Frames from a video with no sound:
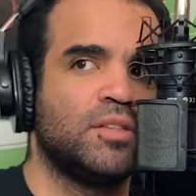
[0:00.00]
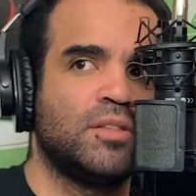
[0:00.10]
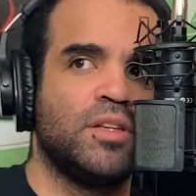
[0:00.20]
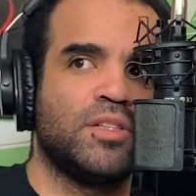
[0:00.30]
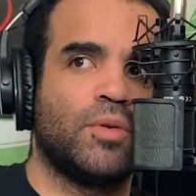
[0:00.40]

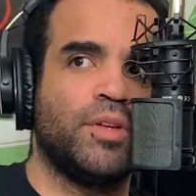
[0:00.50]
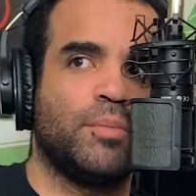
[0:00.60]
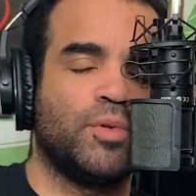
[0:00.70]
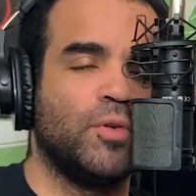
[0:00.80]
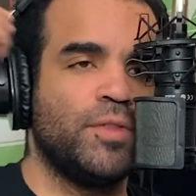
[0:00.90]
Did Sony
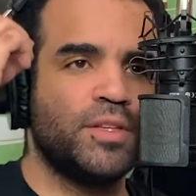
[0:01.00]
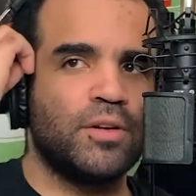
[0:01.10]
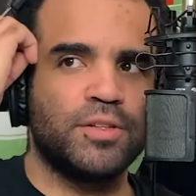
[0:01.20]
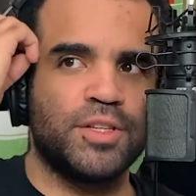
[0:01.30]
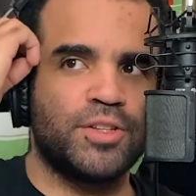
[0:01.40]
approve this,
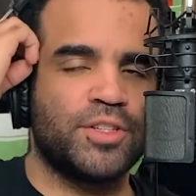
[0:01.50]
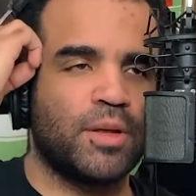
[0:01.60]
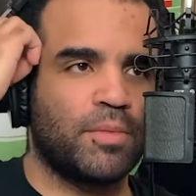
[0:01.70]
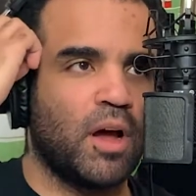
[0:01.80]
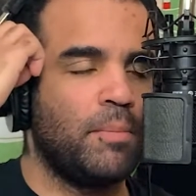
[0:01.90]
or is this just
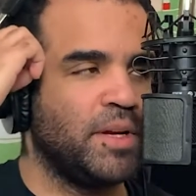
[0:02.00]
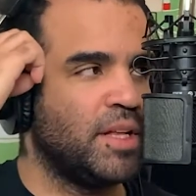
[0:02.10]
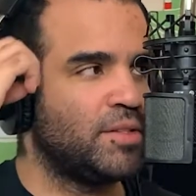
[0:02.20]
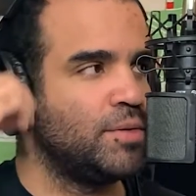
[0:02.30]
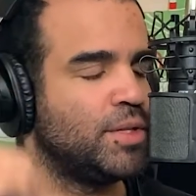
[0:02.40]
some company
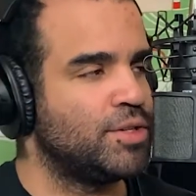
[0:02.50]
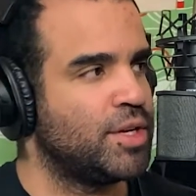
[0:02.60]
that's doing this?